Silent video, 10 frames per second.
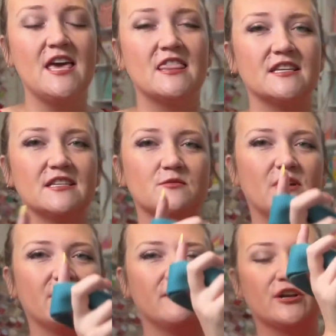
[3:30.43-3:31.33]
This is one
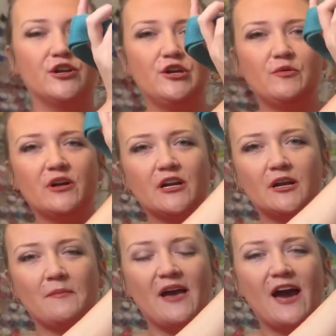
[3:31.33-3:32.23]
of her
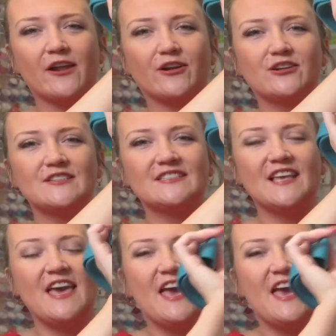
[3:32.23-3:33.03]
newer patterns